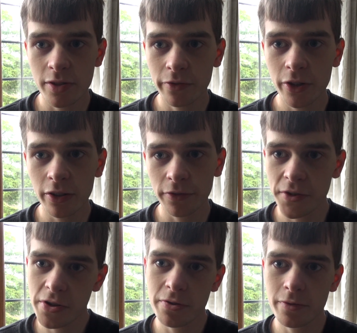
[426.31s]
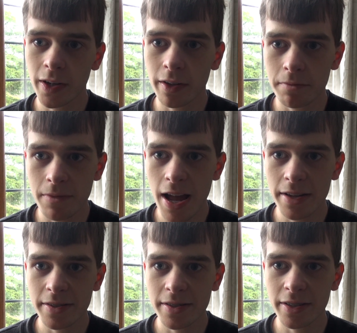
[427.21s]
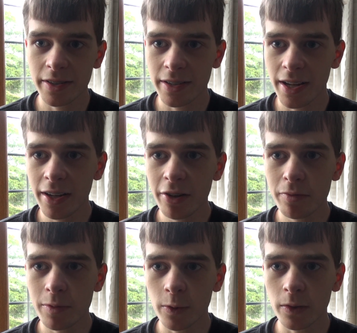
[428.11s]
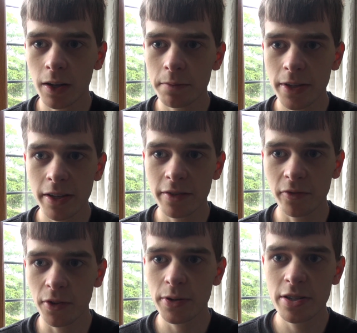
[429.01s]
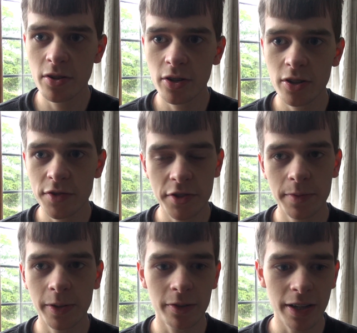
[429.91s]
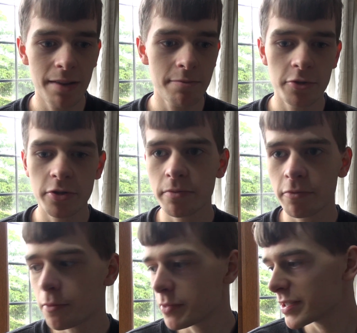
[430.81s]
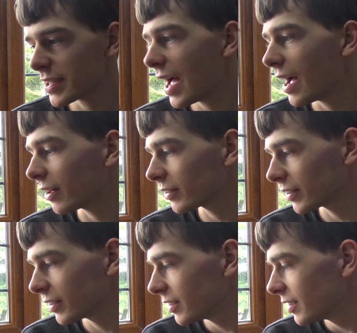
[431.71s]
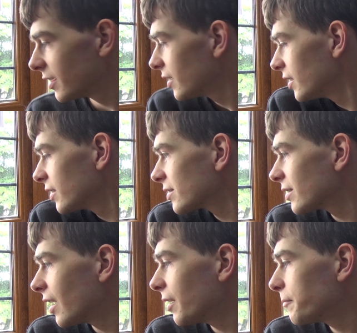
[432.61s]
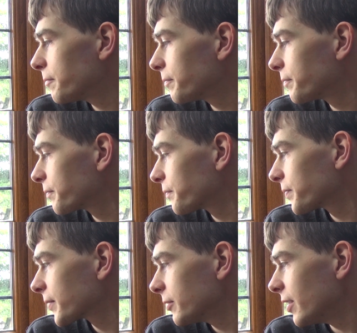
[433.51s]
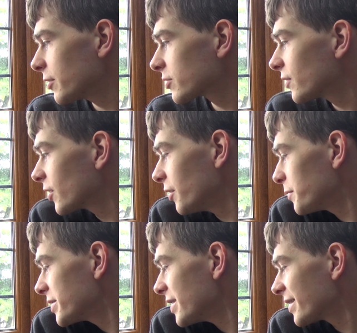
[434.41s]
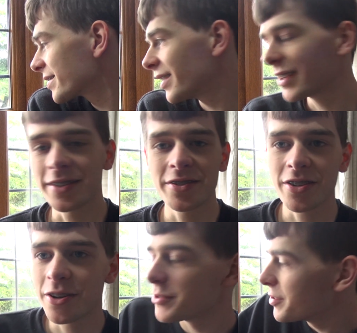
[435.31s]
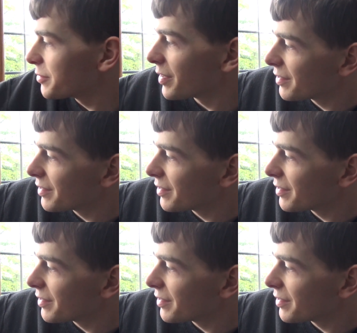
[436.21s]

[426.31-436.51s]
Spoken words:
I've got a few that I'm editing now, but I'm getting very nervous coming on camera, as you can probably tell. What else have I got on my desk that I can show you?